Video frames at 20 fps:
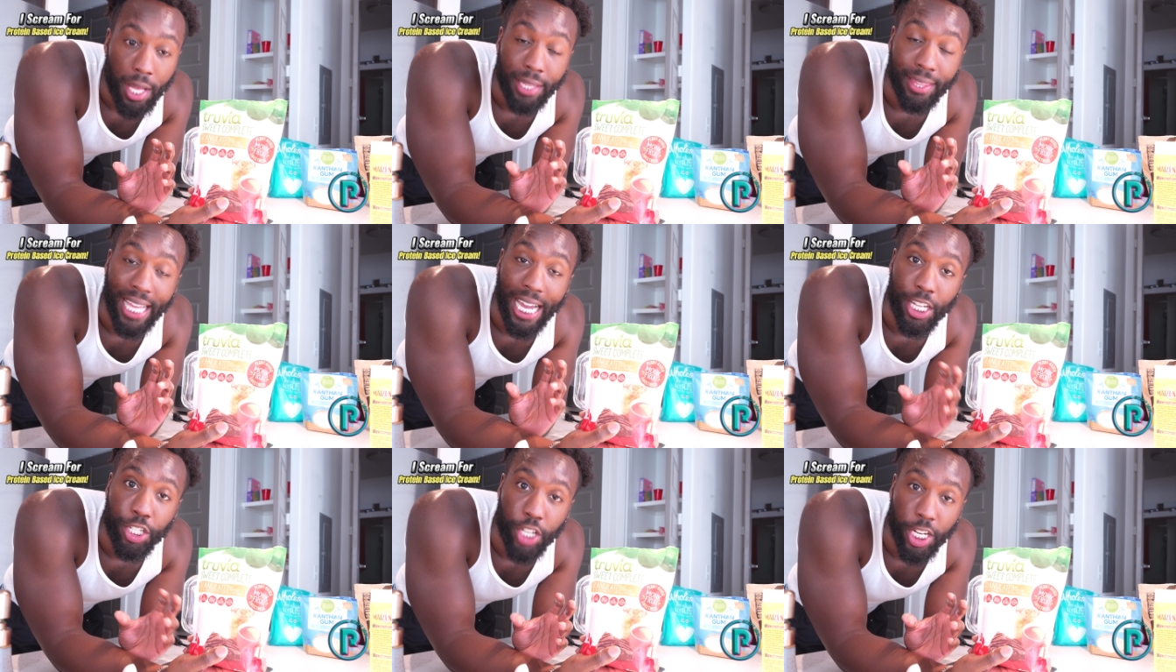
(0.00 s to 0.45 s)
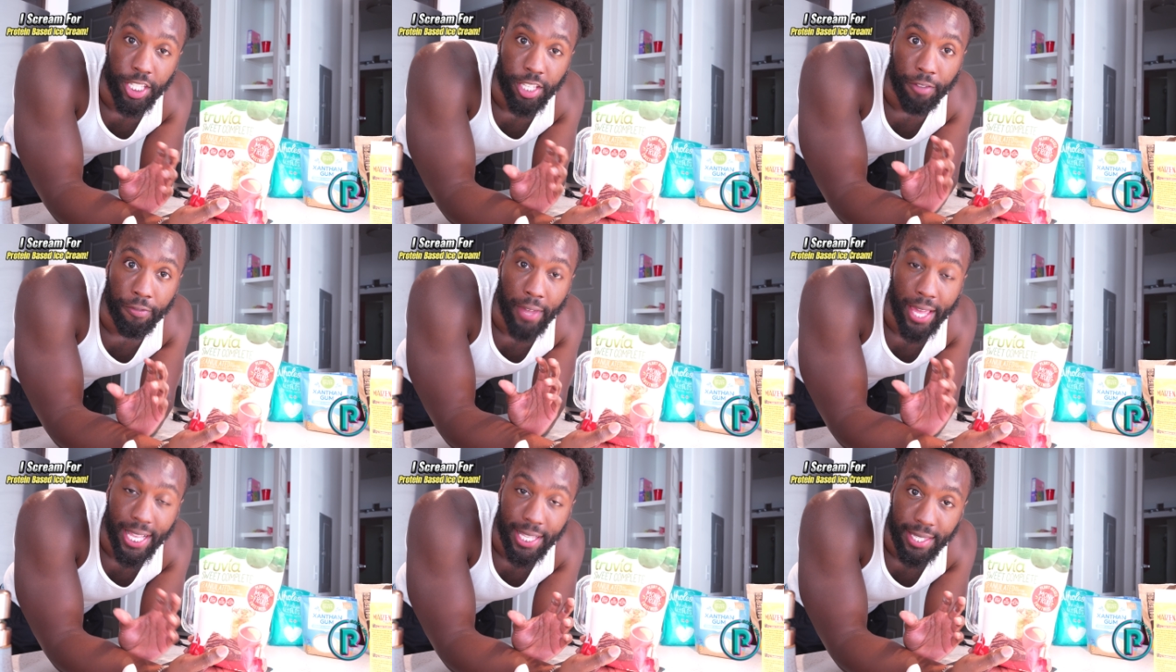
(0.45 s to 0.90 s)

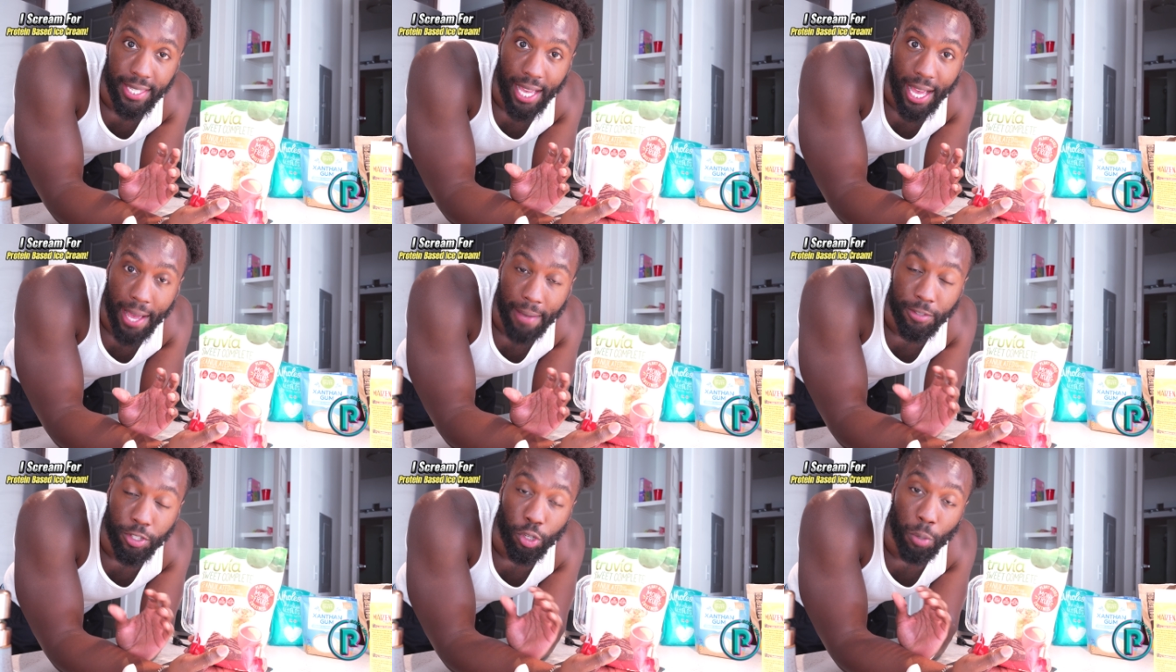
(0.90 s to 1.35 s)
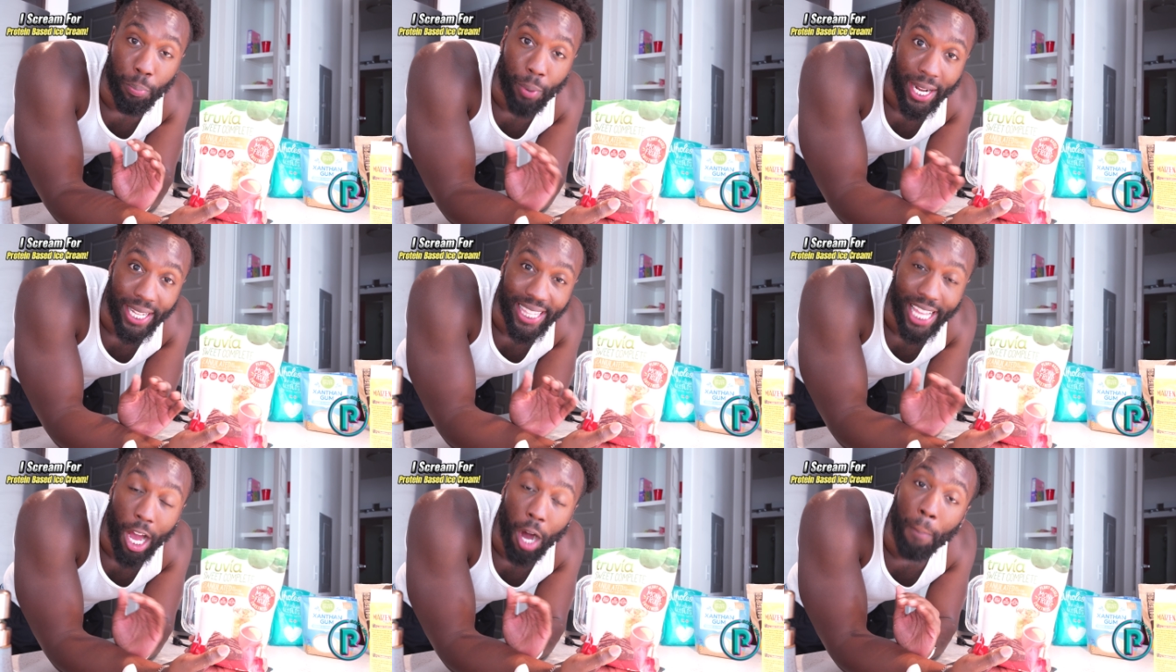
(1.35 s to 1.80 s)
digestive enzymes to
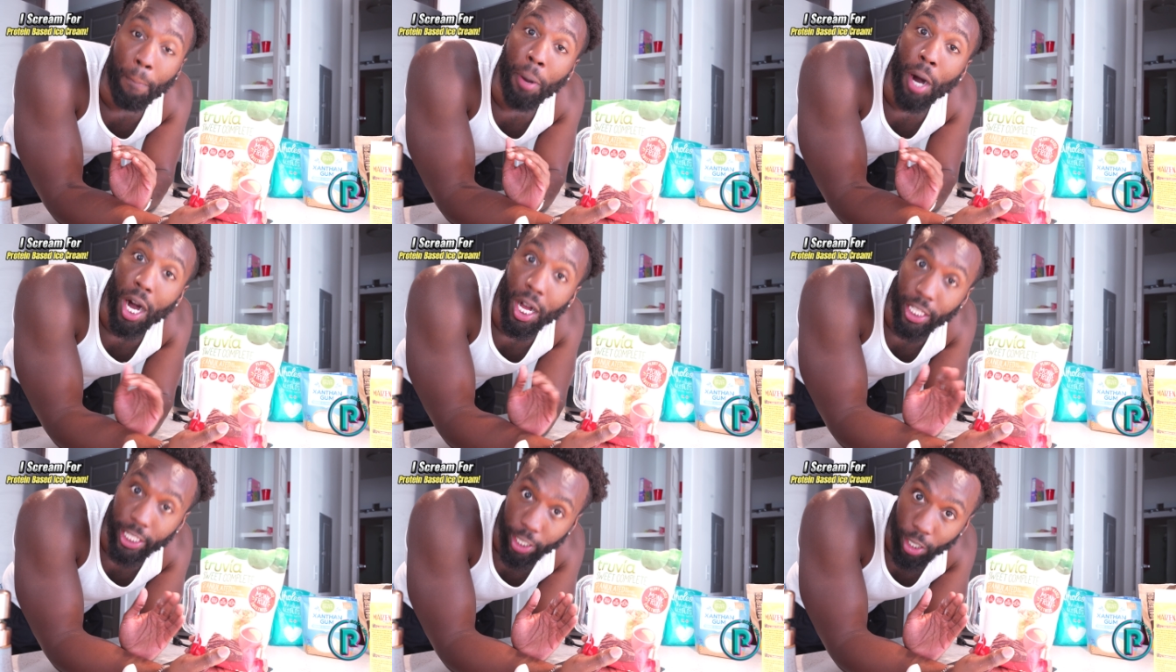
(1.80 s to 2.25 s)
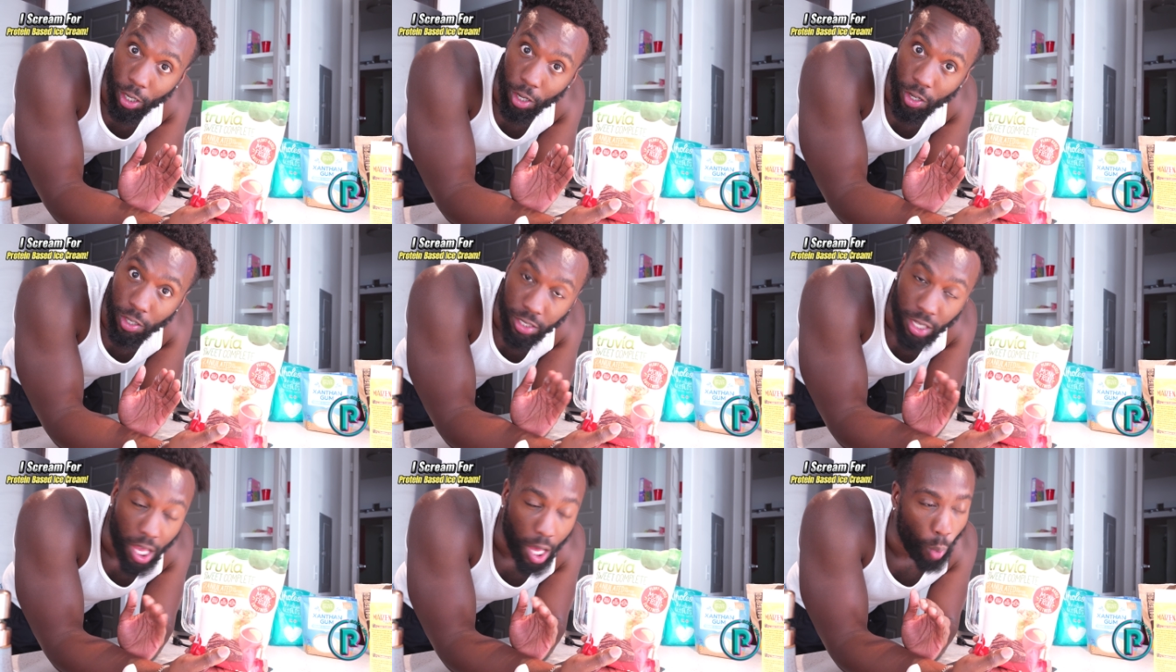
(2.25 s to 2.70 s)
break down
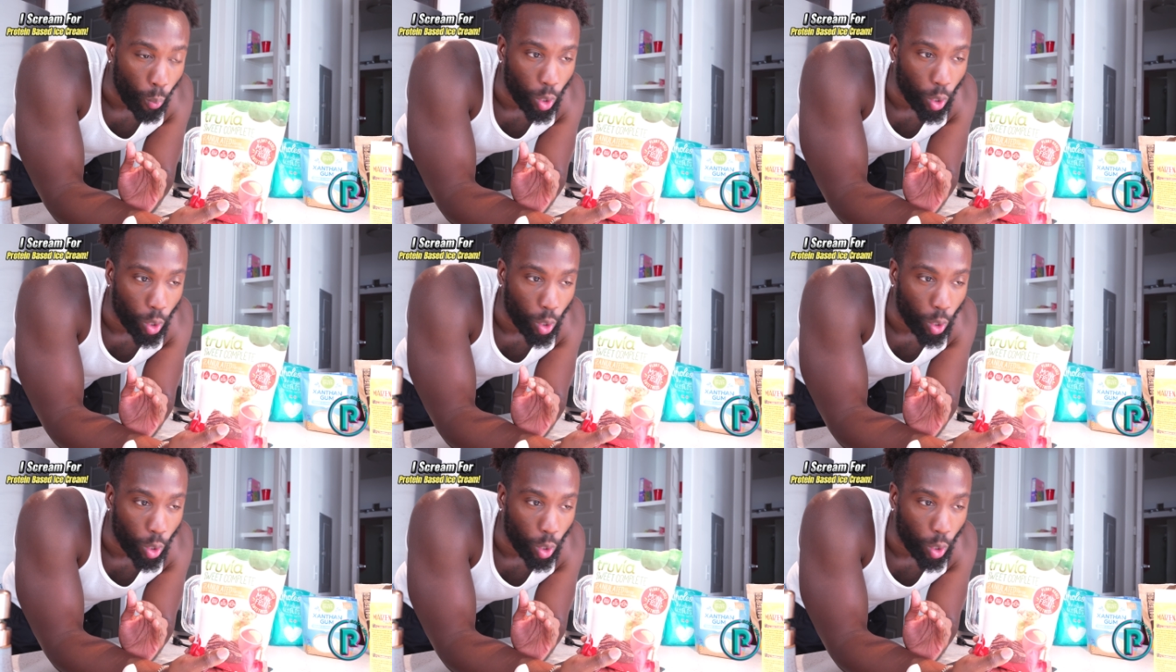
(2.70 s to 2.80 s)
polyols,